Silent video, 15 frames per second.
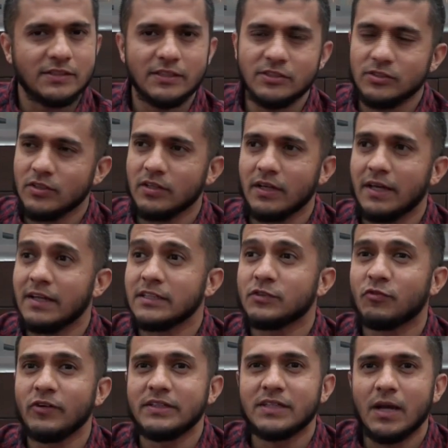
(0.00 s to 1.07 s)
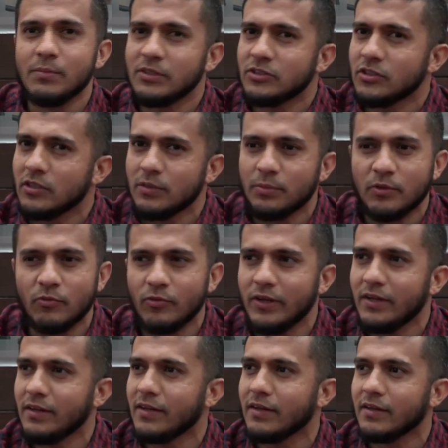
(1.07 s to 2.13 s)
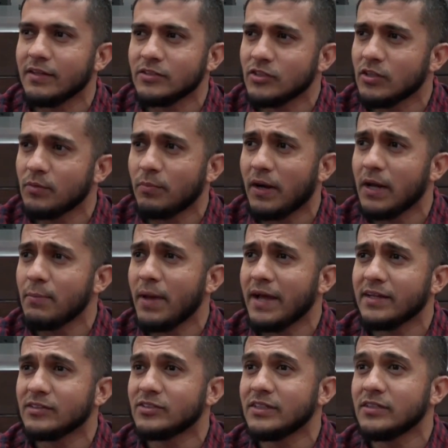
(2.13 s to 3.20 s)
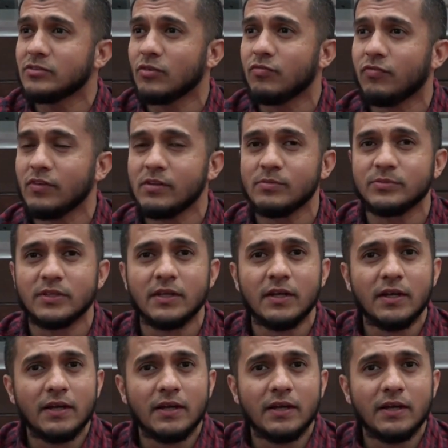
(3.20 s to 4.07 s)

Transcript: In his free time, he's going to be reading. He's going to buy magazines of films.